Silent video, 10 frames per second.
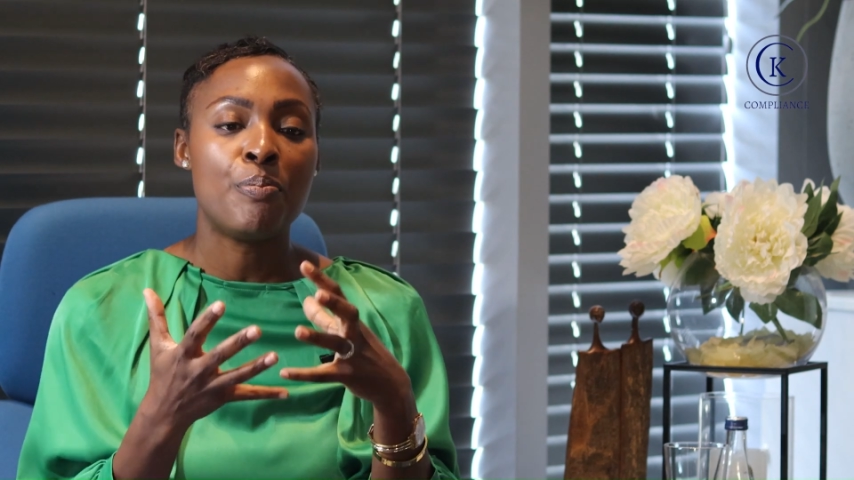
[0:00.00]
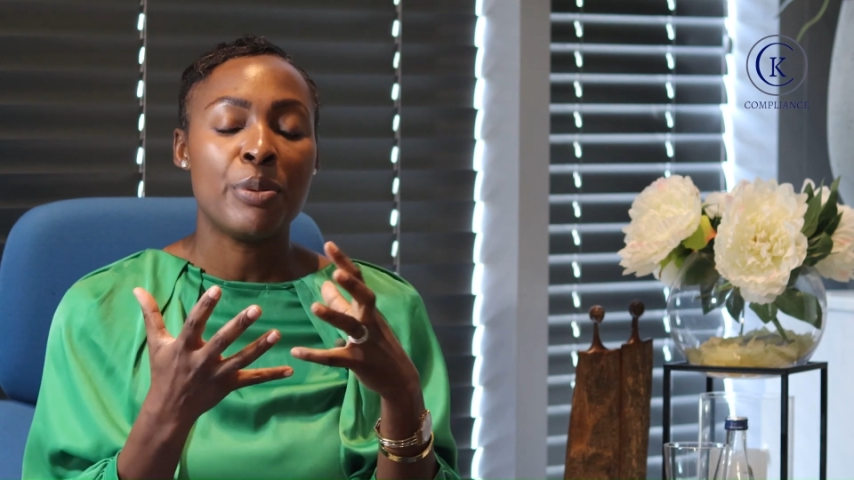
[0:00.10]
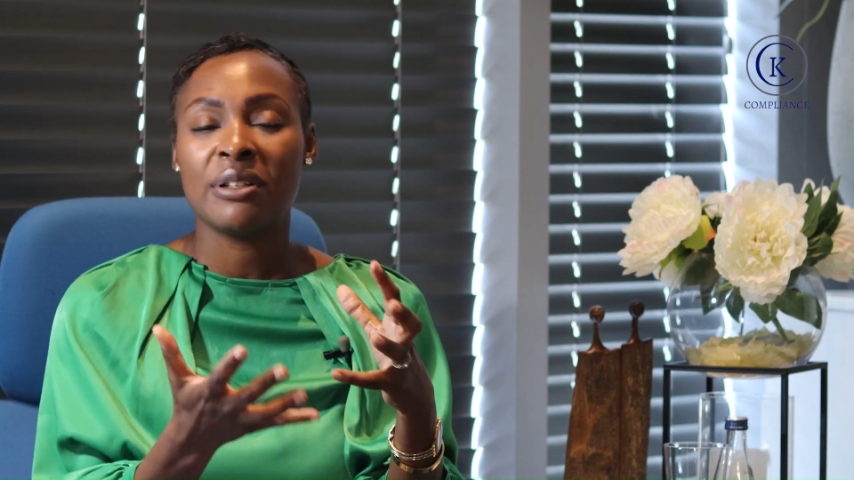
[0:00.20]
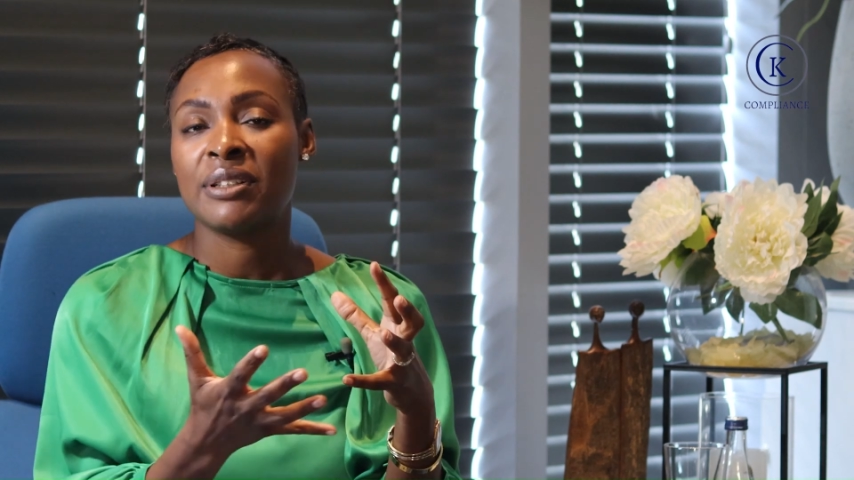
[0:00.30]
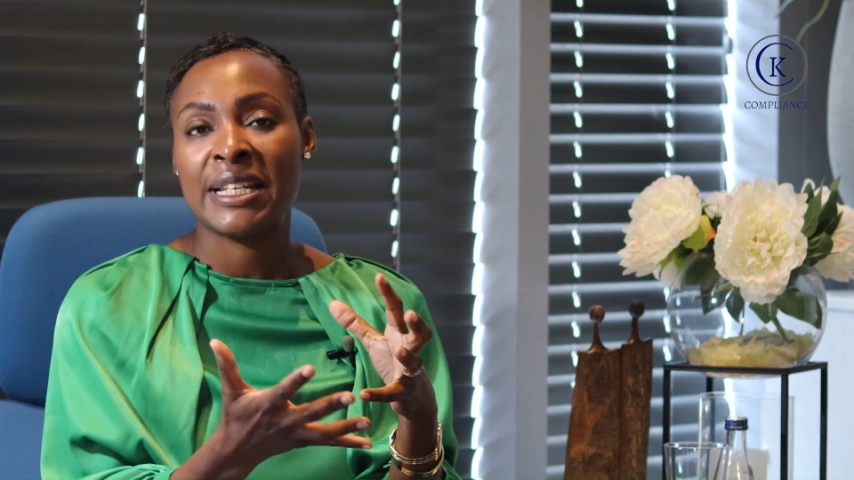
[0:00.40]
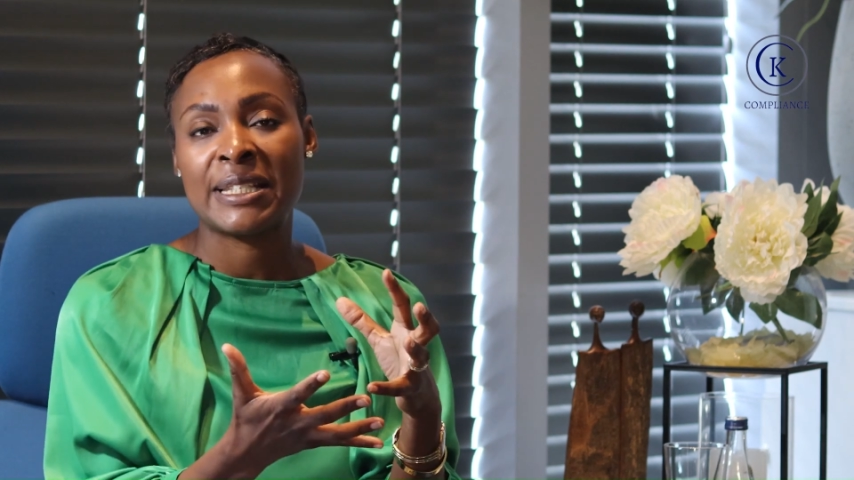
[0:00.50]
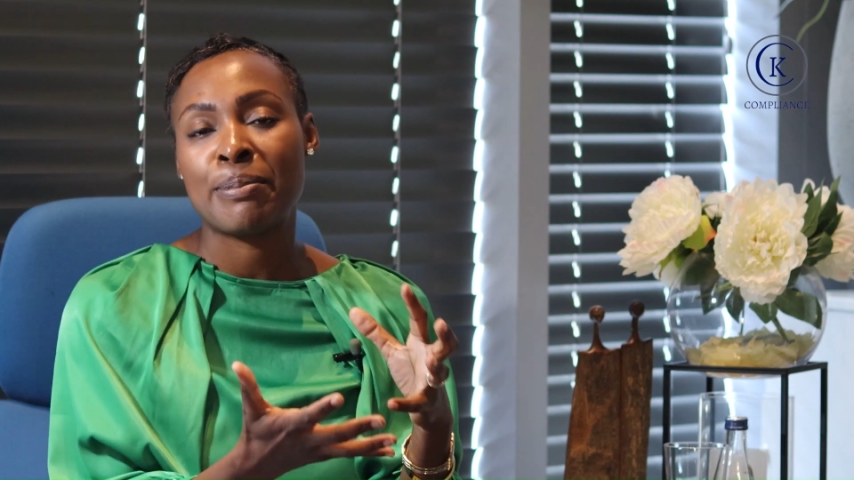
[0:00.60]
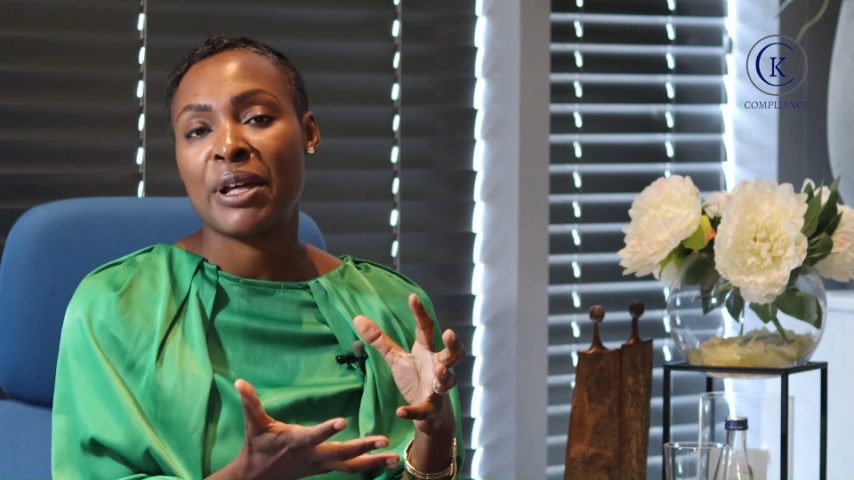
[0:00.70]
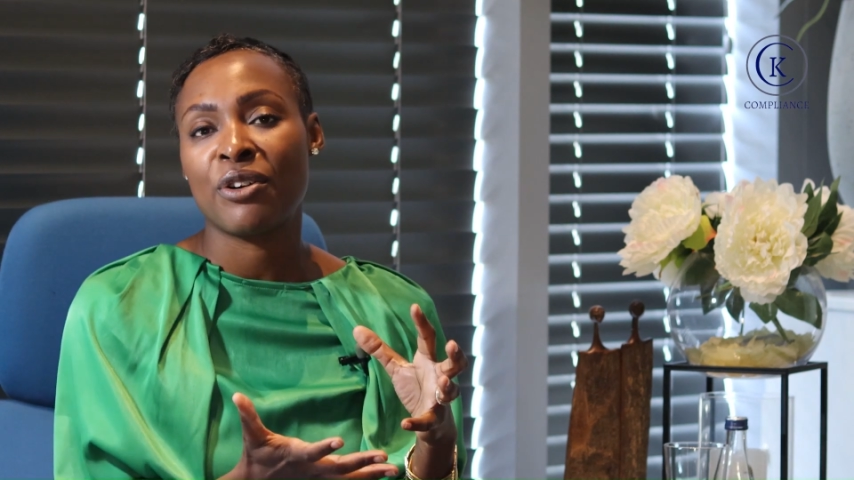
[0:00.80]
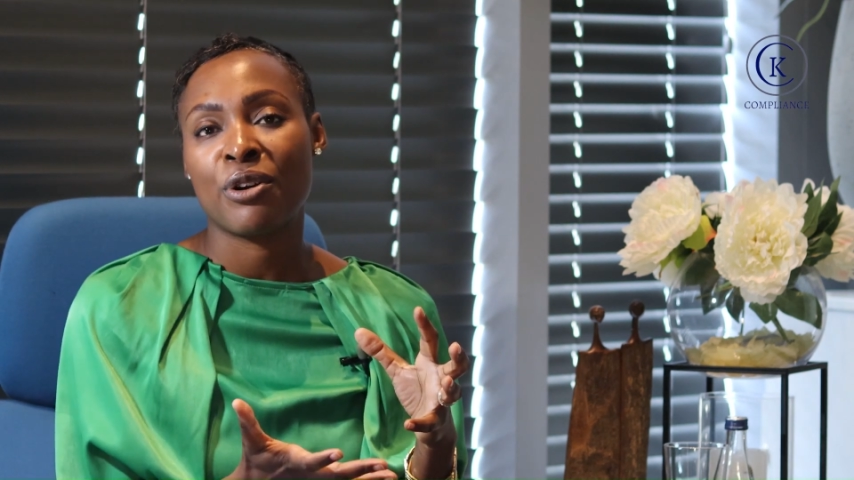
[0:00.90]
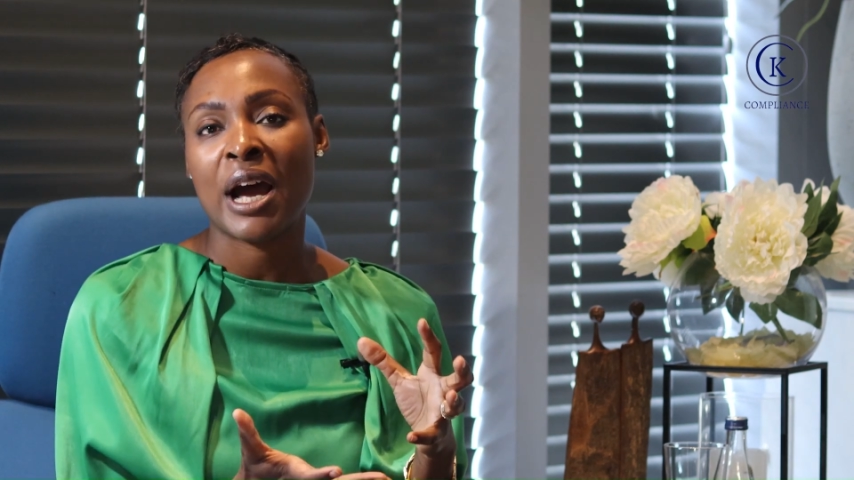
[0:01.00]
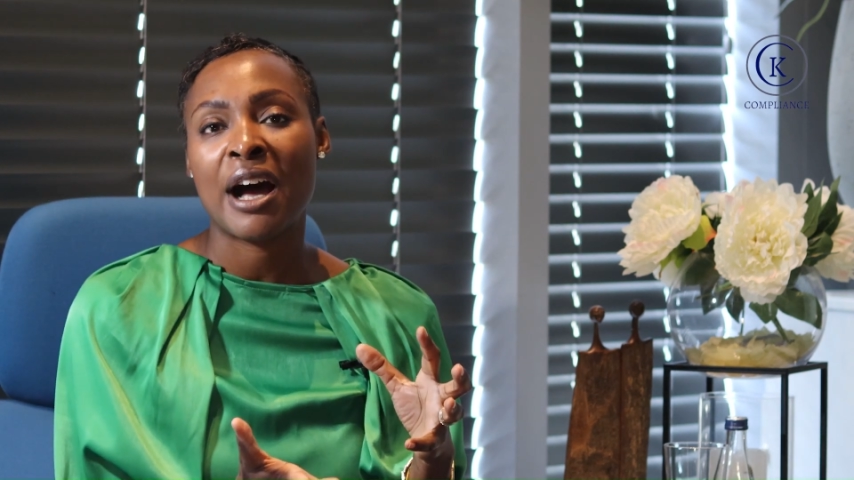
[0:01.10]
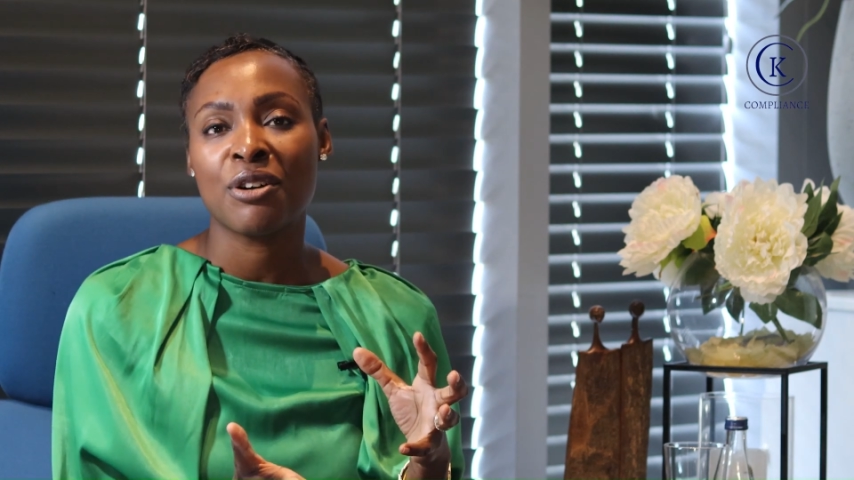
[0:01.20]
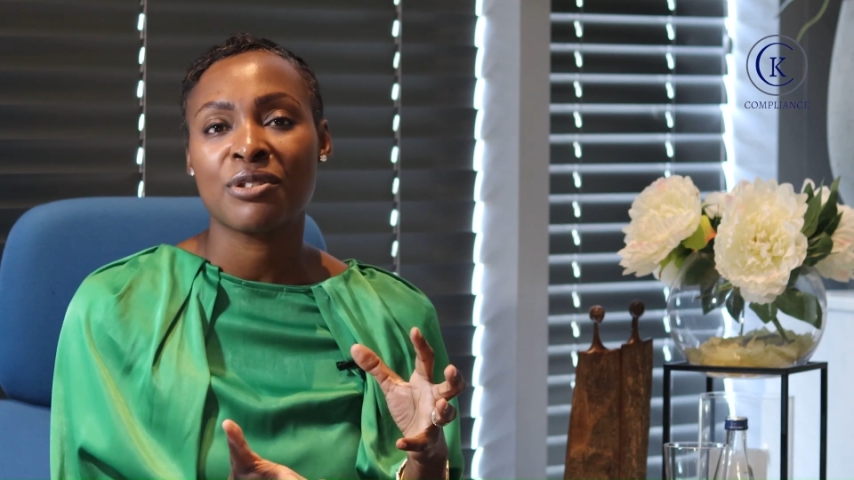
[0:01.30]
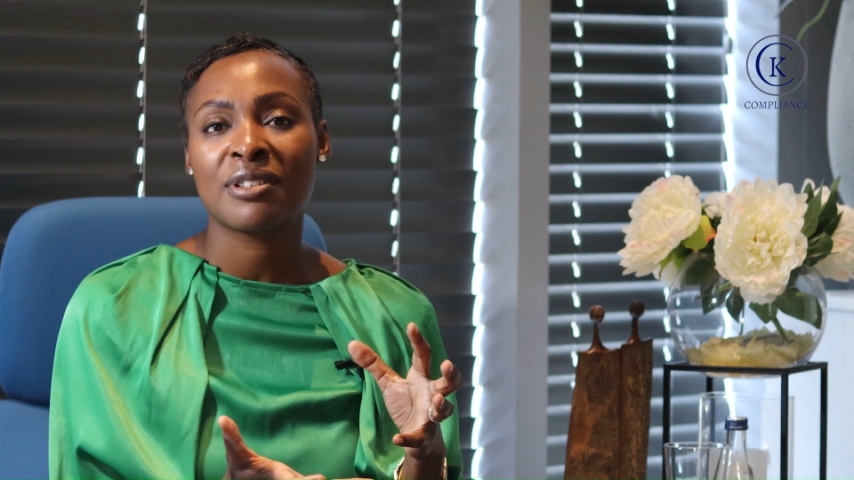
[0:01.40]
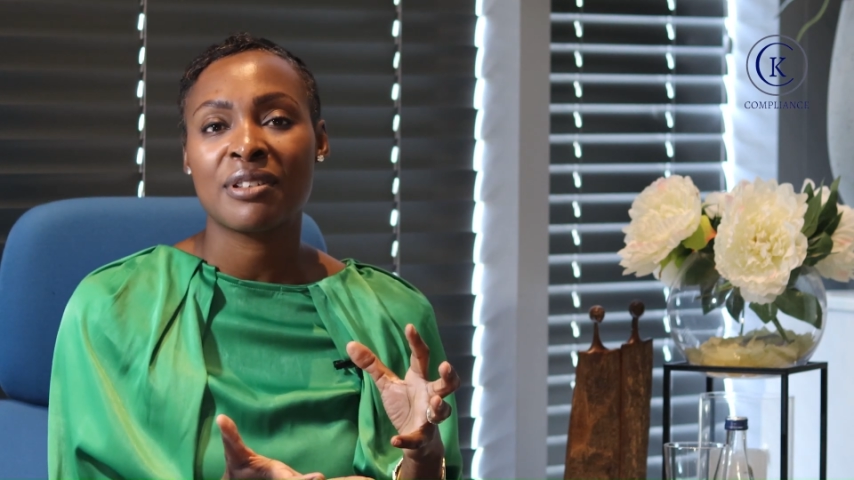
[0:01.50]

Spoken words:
build his mother a house.